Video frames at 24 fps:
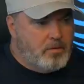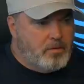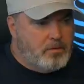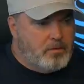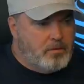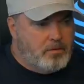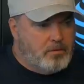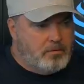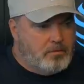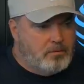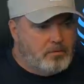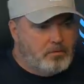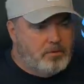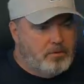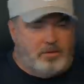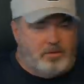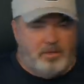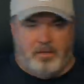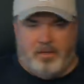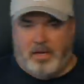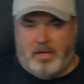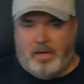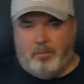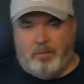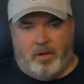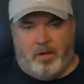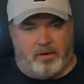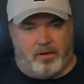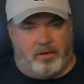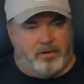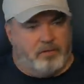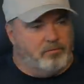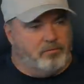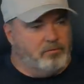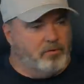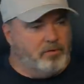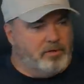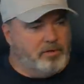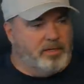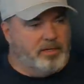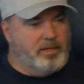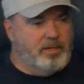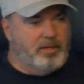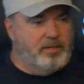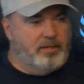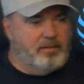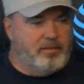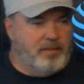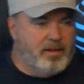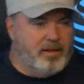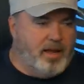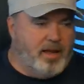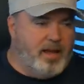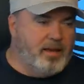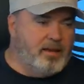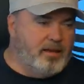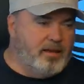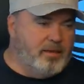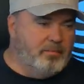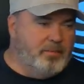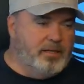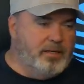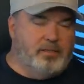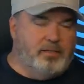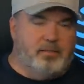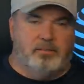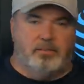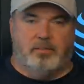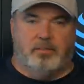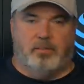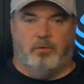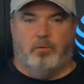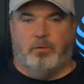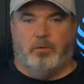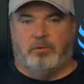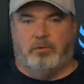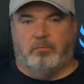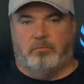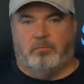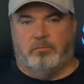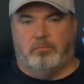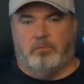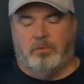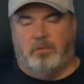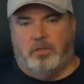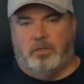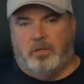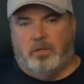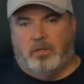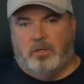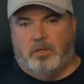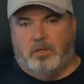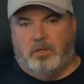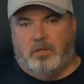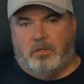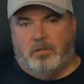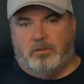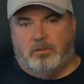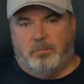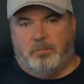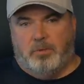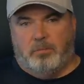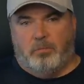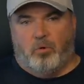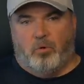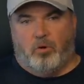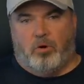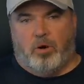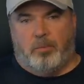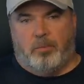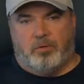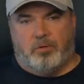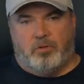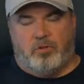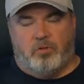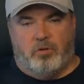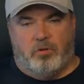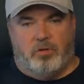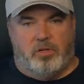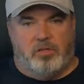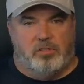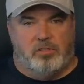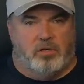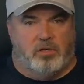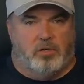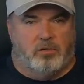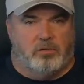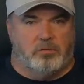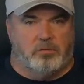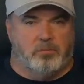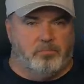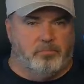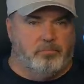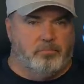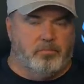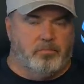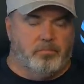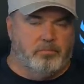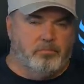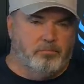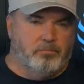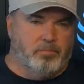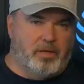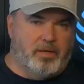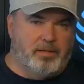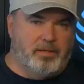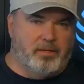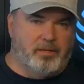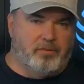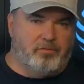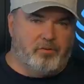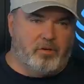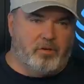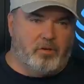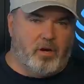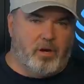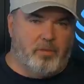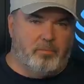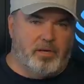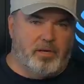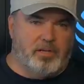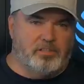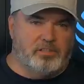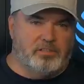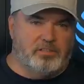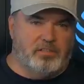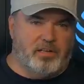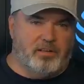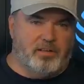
Micah? I'm not going to really get into that. I mean, you know, we there's be more opportunities. You know, it's playing different combinations.